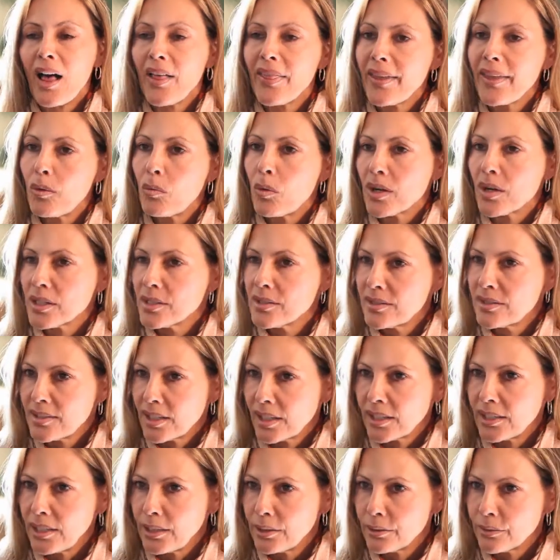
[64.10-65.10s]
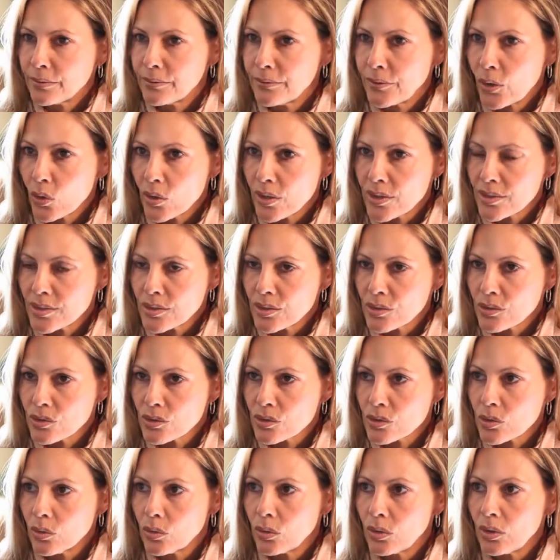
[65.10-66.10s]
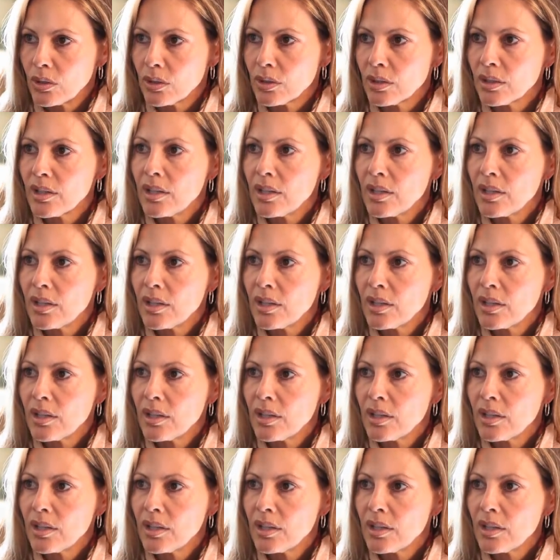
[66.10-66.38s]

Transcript: they want to study and focus in school.